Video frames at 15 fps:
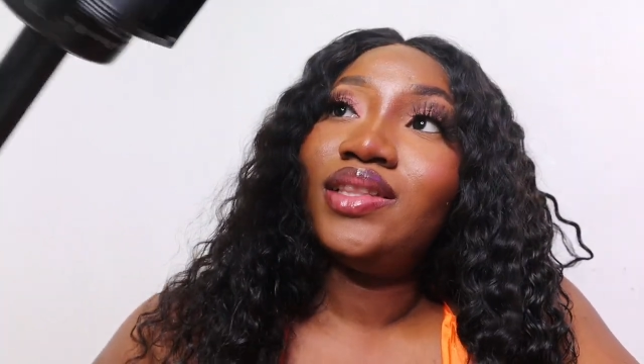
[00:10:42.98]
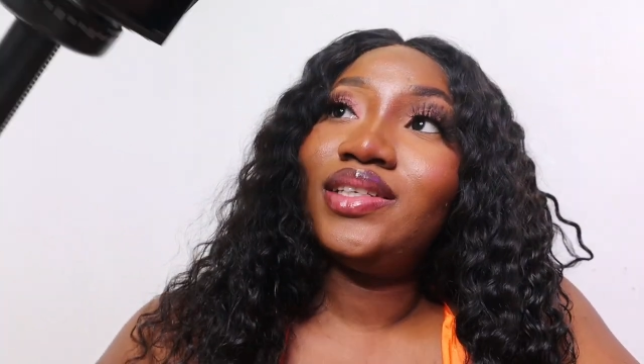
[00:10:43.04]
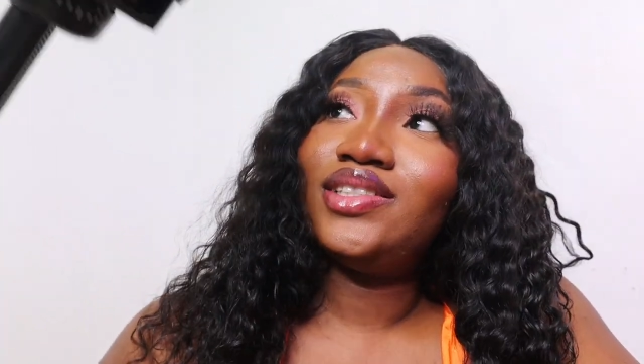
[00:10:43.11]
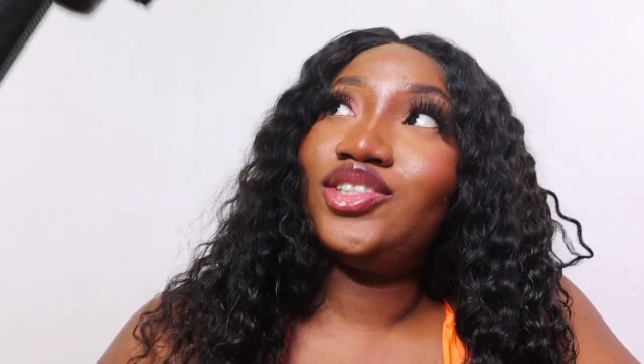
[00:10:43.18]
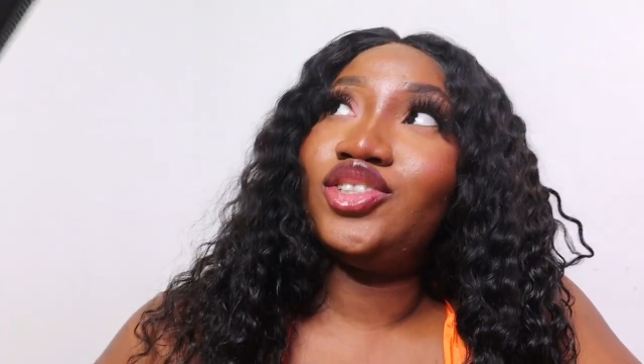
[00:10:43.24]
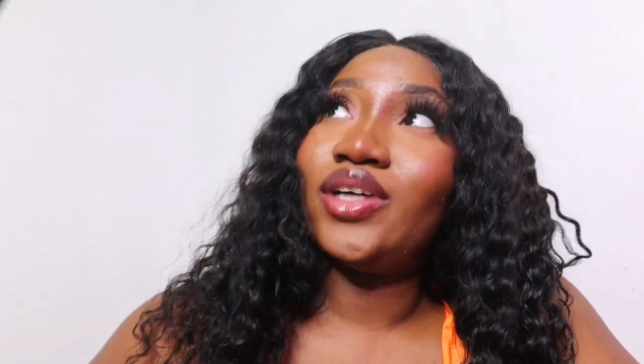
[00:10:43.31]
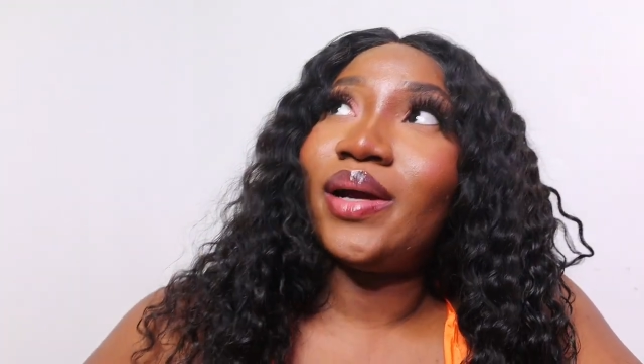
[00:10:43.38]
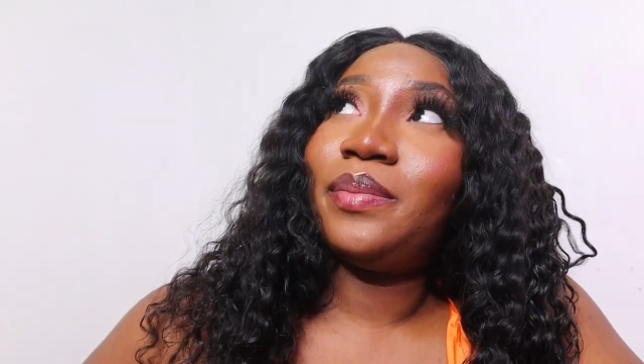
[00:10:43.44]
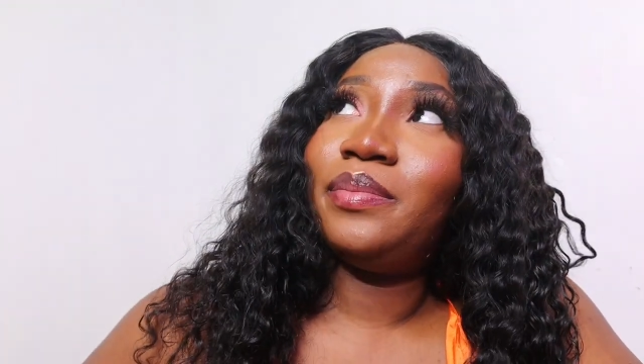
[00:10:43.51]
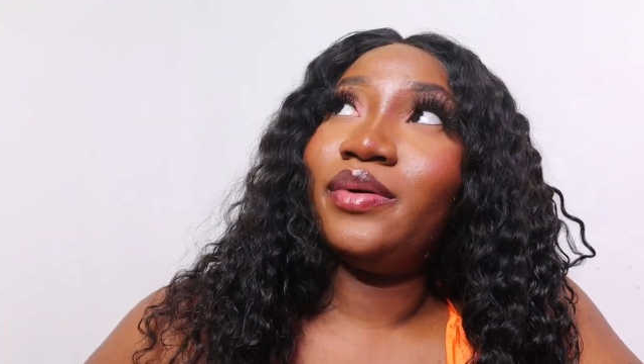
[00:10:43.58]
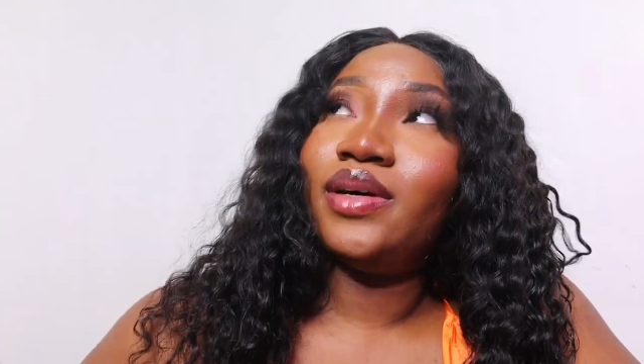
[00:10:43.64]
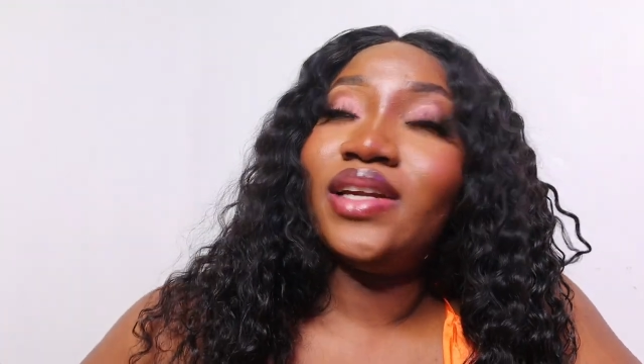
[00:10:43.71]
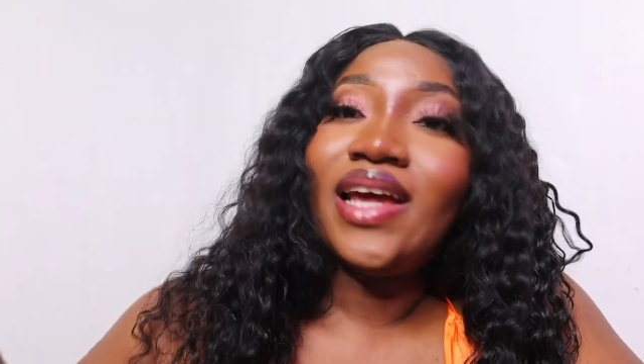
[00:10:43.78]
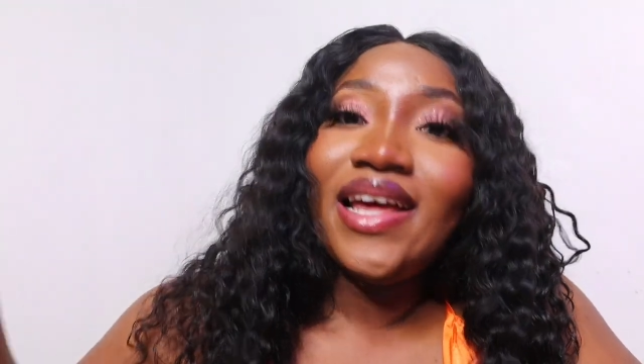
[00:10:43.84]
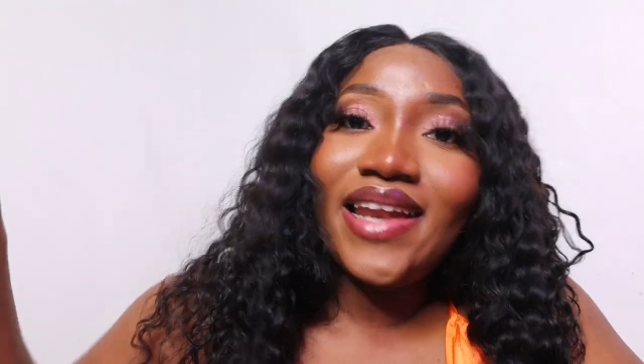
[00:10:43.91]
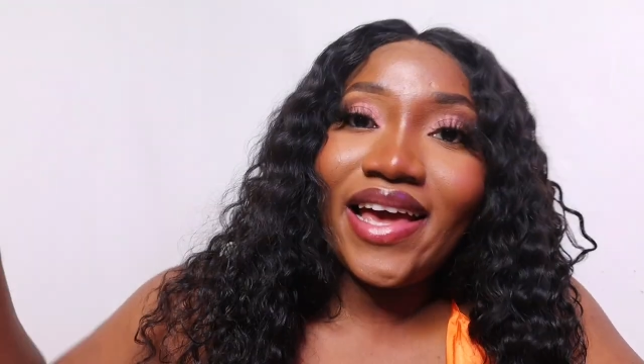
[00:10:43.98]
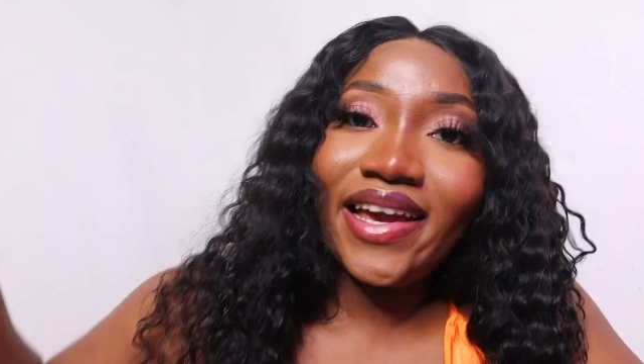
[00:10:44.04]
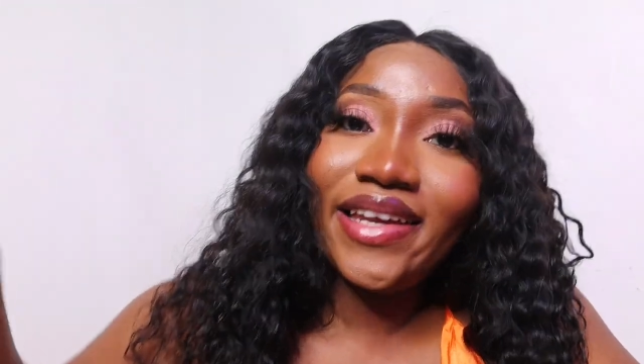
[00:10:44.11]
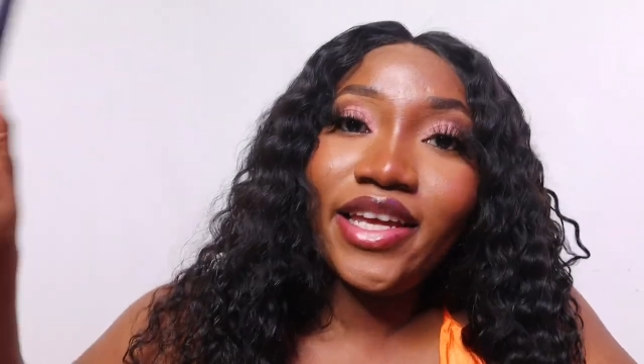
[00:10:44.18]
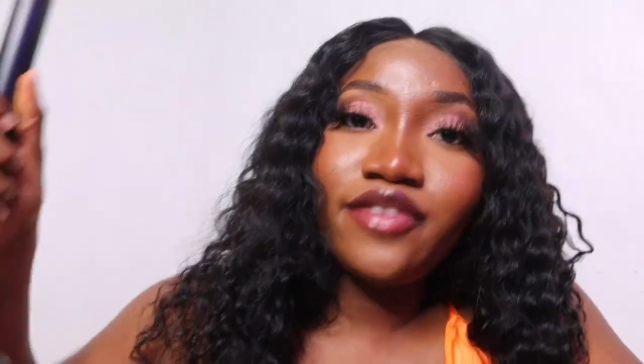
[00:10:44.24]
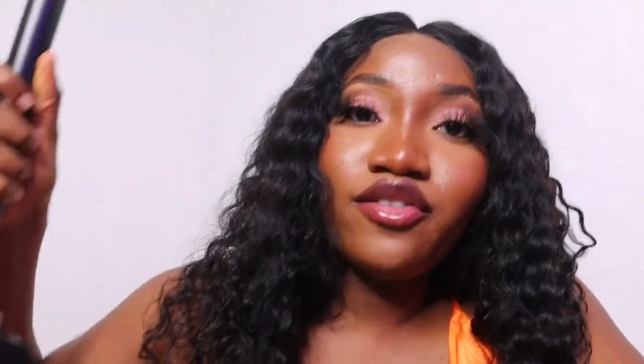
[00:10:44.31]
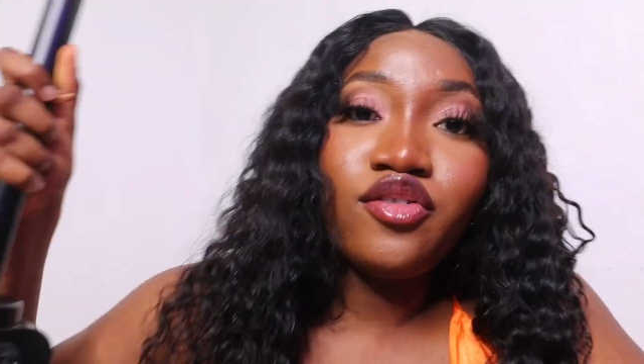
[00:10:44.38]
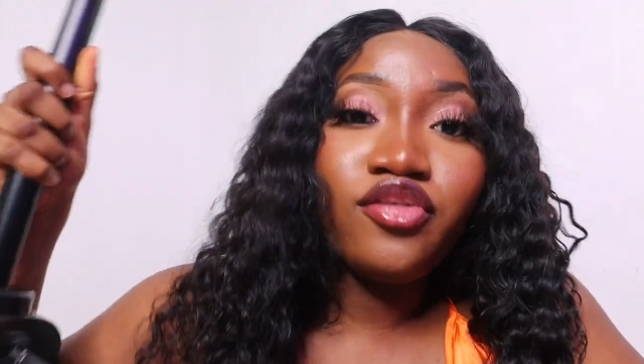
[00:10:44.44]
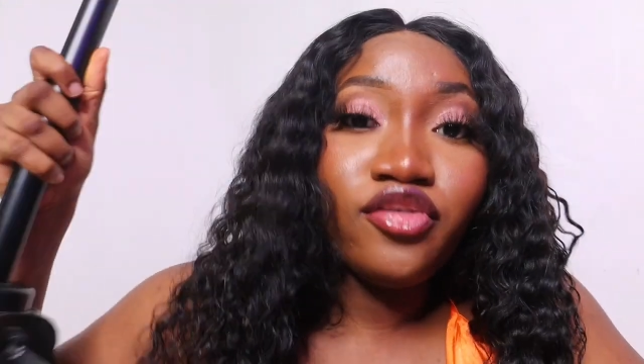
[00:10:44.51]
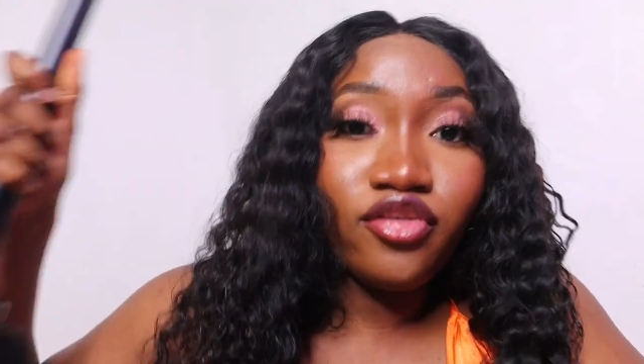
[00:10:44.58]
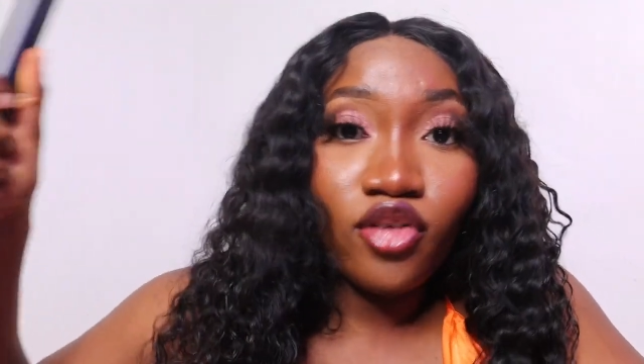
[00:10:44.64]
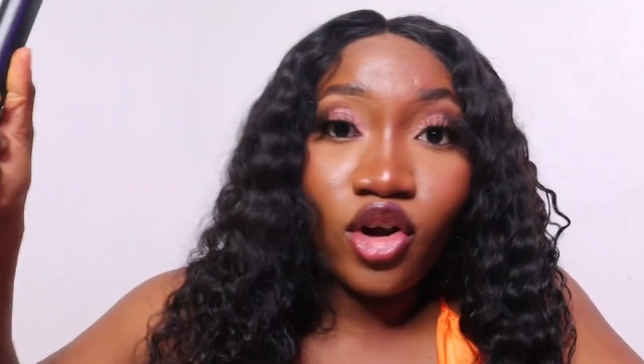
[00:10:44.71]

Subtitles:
this tripod. Like, it didn't even